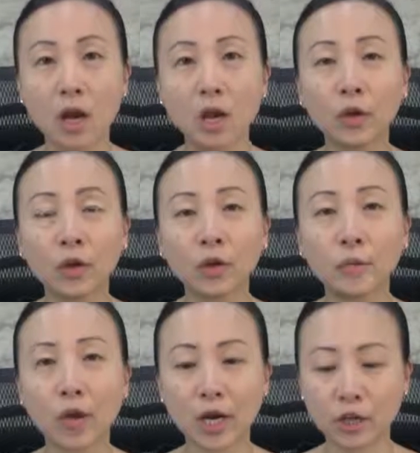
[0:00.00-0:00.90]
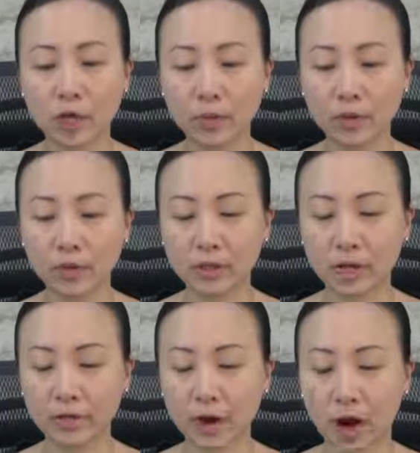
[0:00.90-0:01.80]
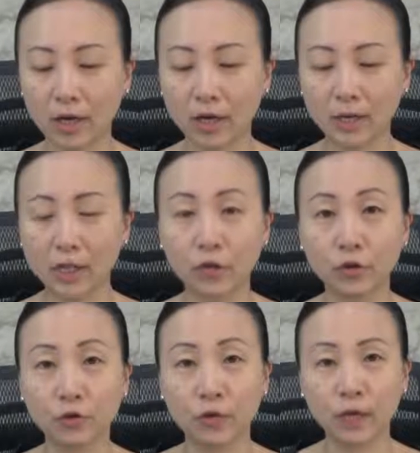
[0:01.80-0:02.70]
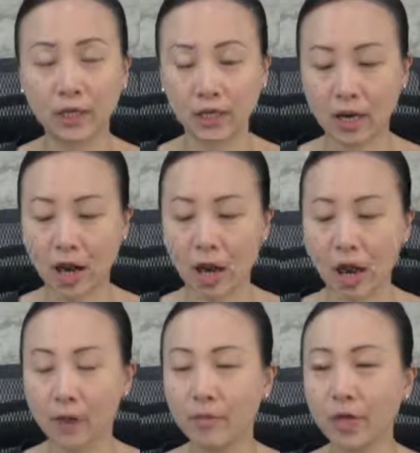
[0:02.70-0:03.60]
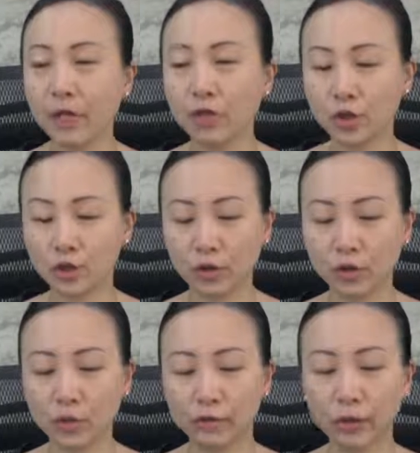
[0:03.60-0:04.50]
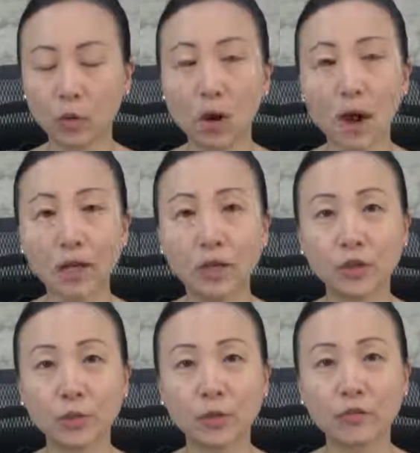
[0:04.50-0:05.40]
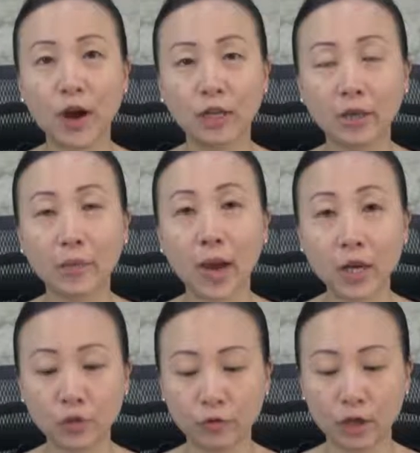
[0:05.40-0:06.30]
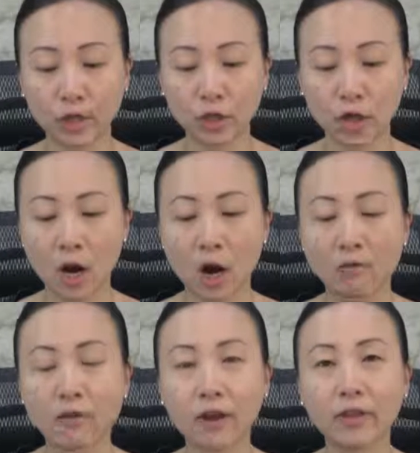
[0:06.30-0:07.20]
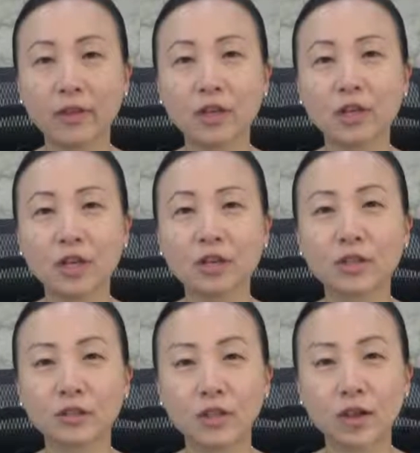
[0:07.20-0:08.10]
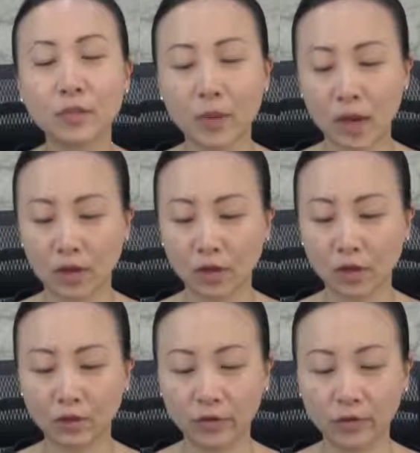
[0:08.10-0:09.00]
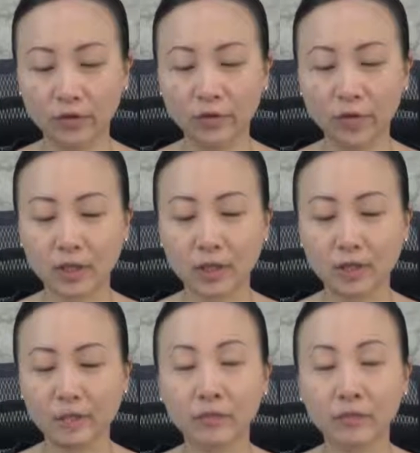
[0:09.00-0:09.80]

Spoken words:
Look at the page numbers that I've highlighted in green. Many journals will require you to provide the page range rather than just the first page of the reference.